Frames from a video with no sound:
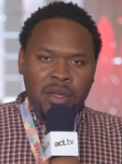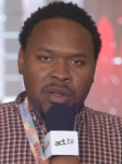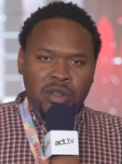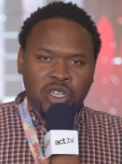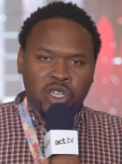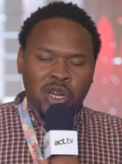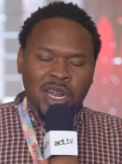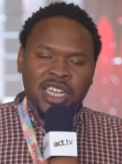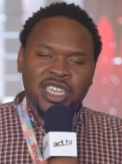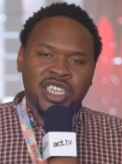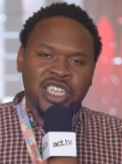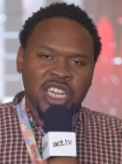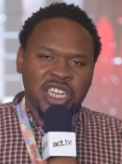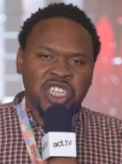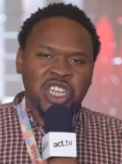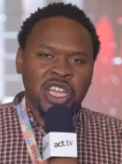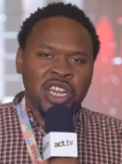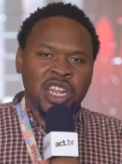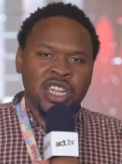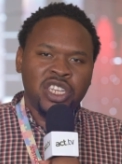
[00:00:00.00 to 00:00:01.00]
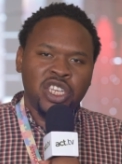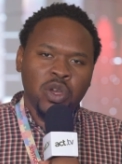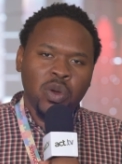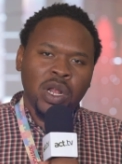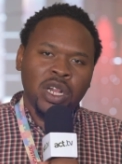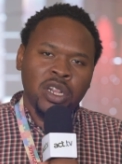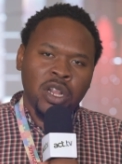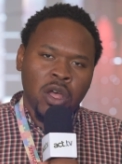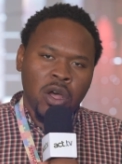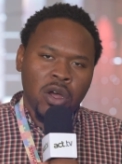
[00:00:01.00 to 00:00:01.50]
transition into a
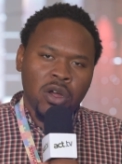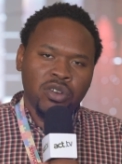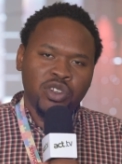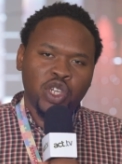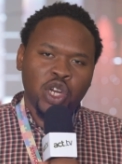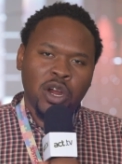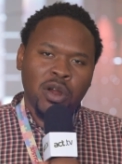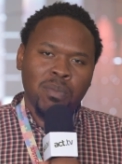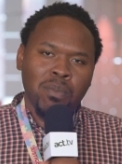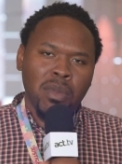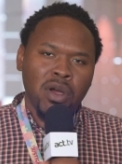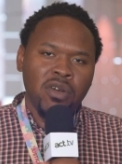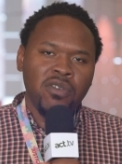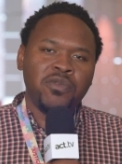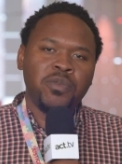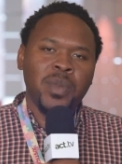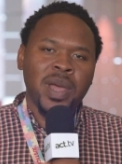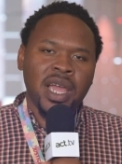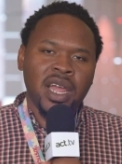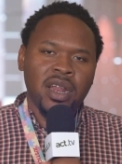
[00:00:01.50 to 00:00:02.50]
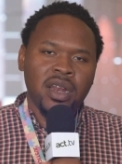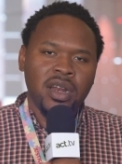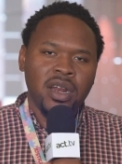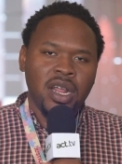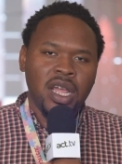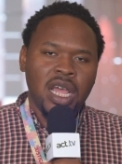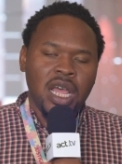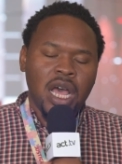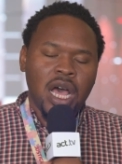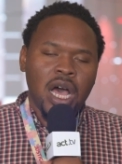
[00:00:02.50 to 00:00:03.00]
long-term movement
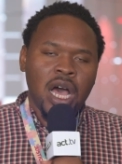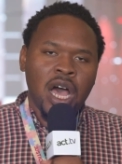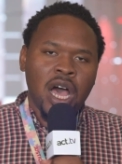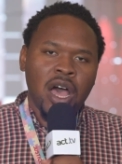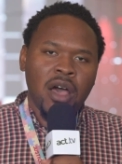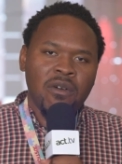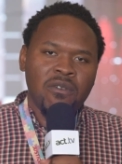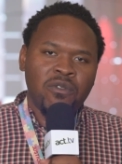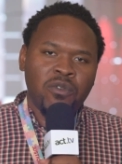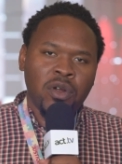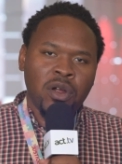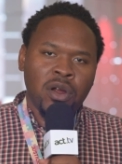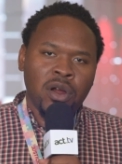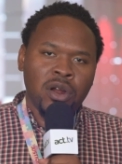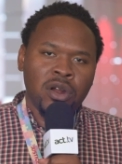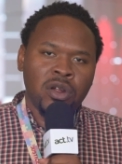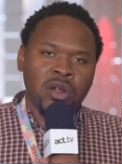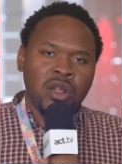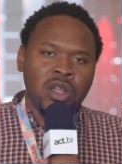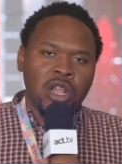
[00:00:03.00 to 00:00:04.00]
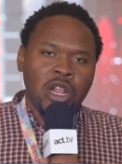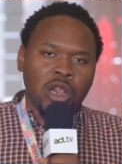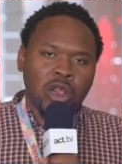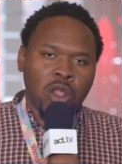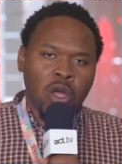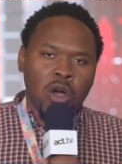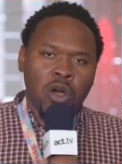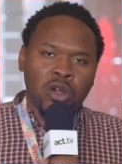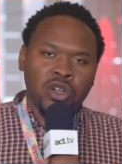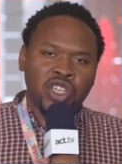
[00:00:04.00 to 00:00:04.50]
uh, for
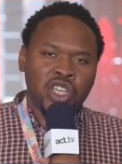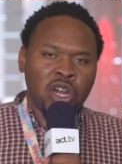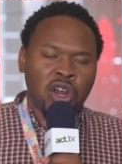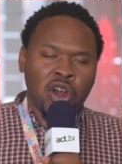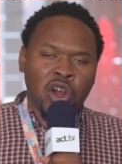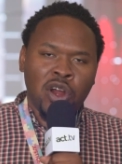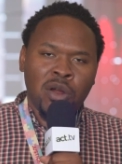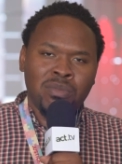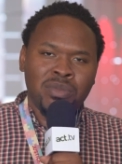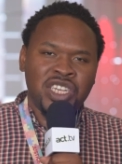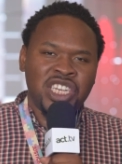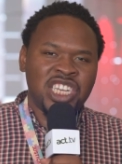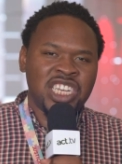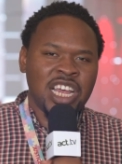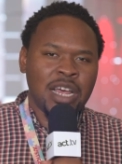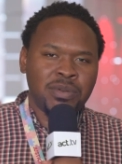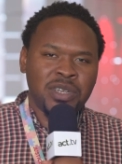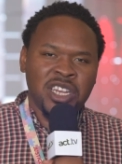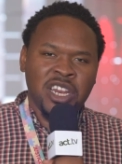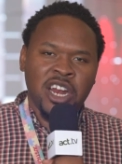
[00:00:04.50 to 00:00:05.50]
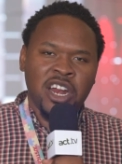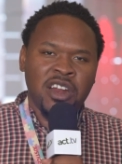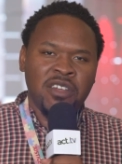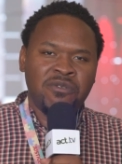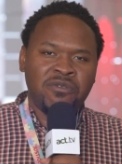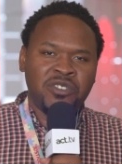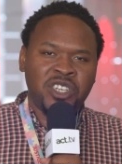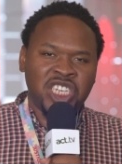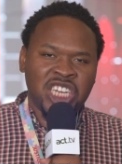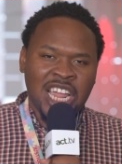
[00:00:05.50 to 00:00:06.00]
long-term
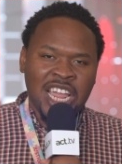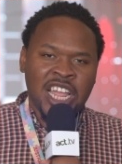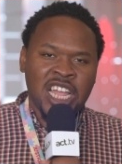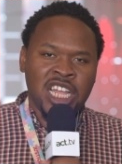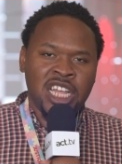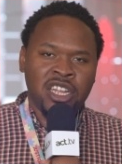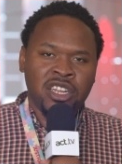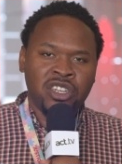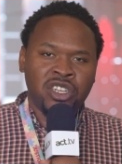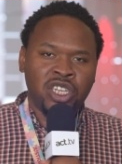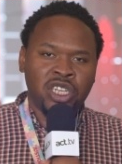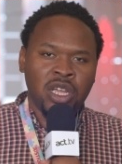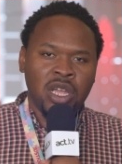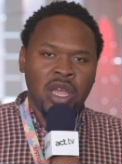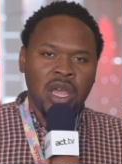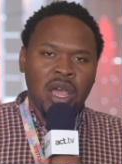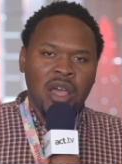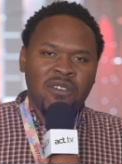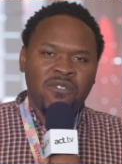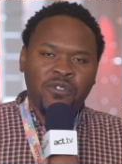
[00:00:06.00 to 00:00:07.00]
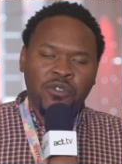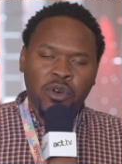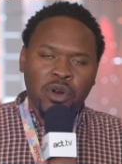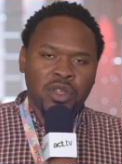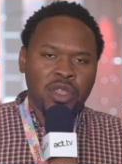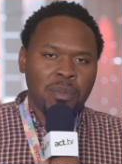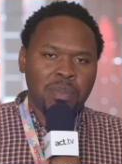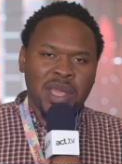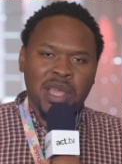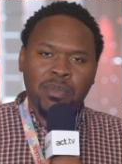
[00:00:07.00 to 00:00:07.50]
substantive change for
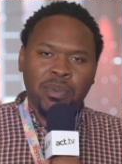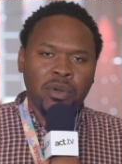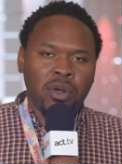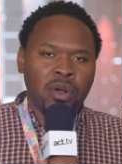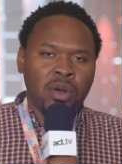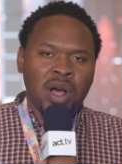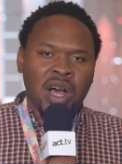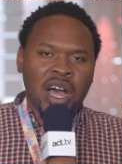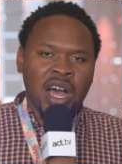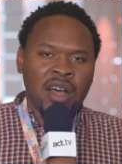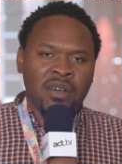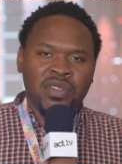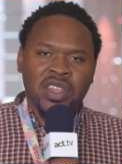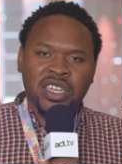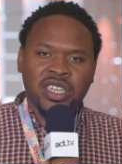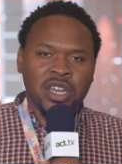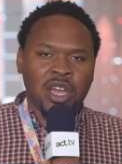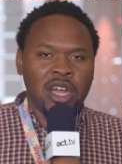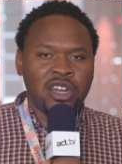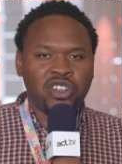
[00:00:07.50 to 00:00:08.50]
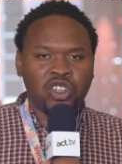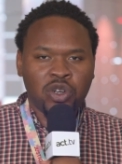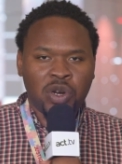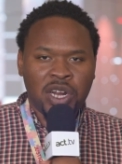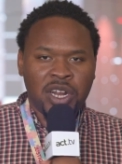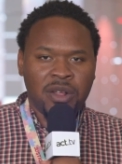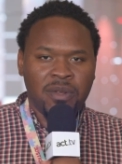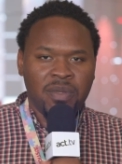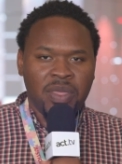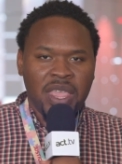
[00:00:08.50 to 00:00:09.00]
the people of this
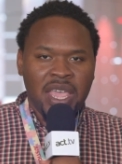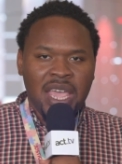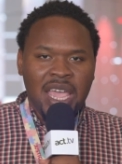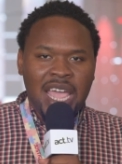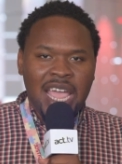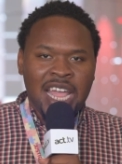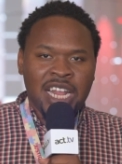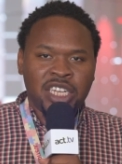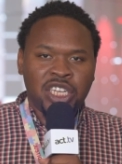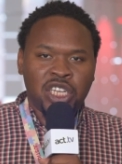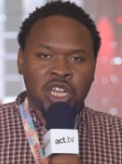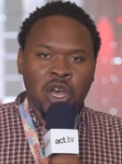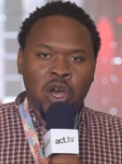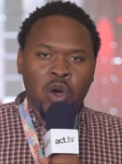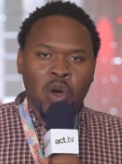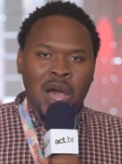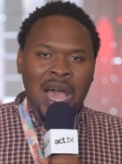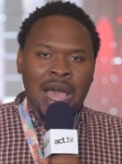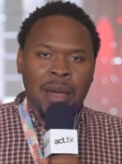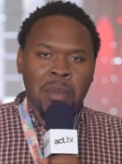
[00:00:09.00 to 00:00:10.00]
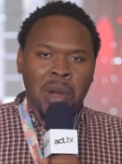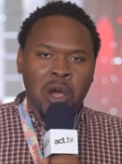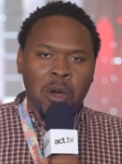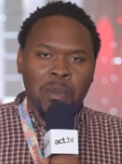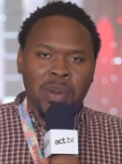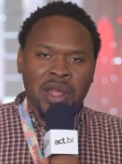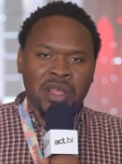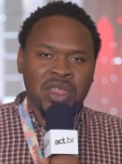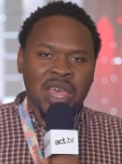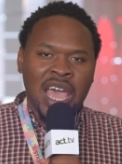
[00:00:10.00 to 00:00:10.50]
country. And so I'm
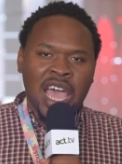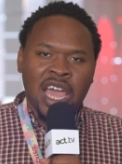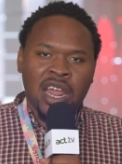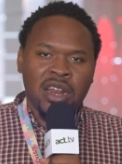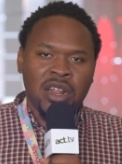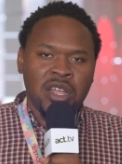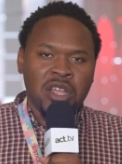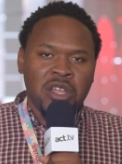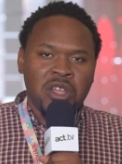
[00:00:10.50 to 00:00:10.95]
hoping that